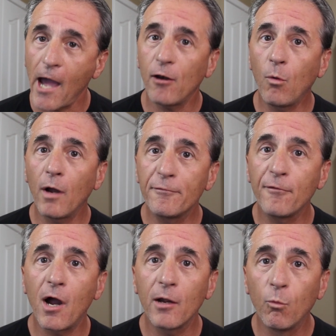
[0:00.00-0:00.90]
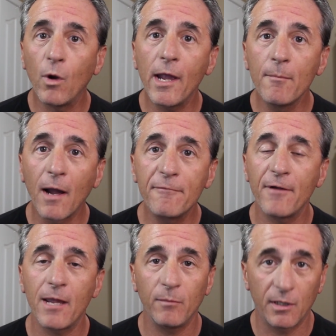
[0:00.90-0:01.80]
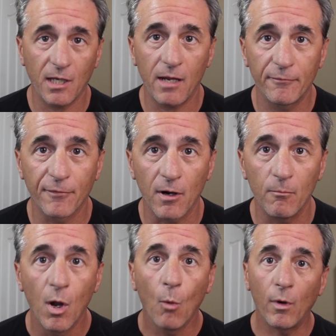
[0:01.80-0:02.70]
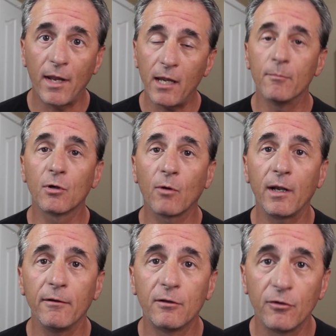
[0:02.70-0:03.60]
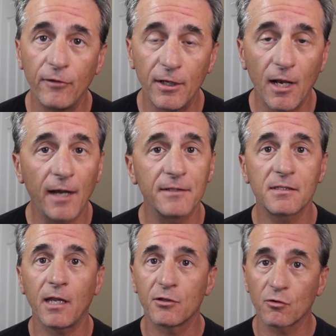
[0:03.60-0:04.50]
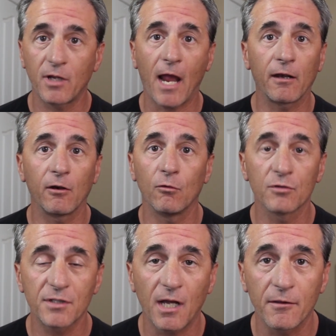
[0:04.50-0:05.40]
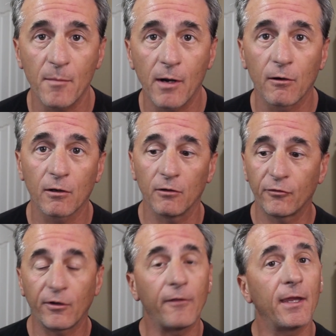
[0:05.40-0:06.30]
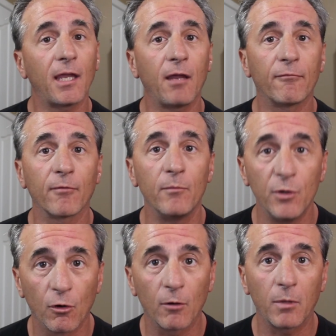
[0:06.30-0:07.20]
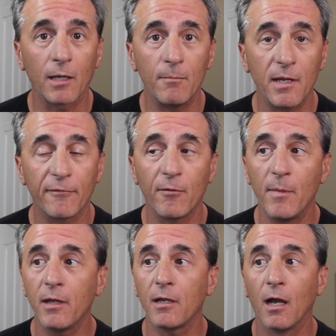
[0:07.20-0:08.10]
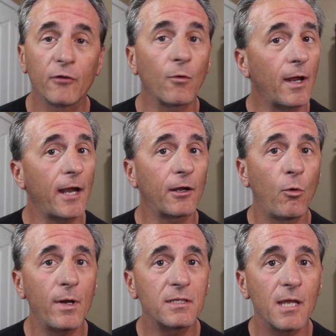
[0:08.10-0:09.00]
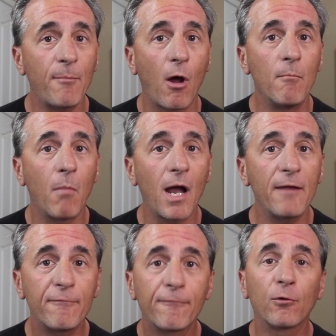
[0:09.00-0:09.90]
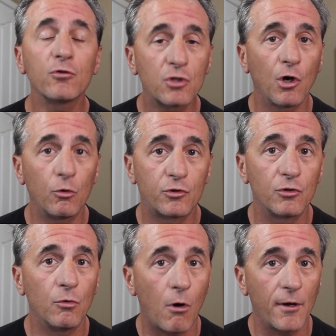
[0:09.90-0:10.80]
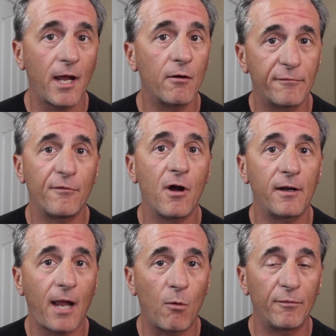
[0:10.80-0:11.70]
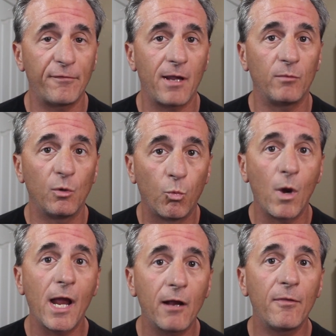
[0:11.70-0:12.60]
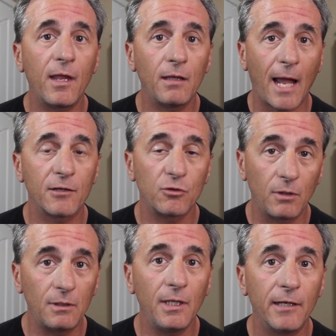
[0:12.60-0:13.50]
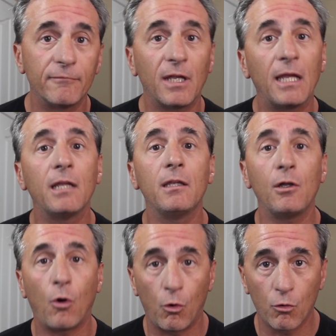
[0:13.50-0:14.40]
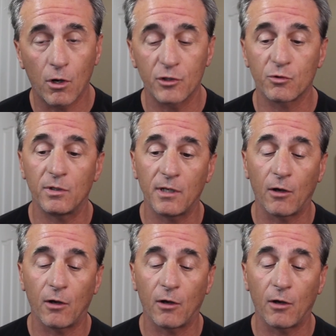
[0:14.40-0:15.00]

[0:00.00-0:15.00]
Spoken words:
How do I find where my family came from when they immigrated to the United States or Canada or South America? Let's say they came from Europe like Mia Familia. So I got a quick tip on my first go-to on how to find our family where they actually lived in the old country.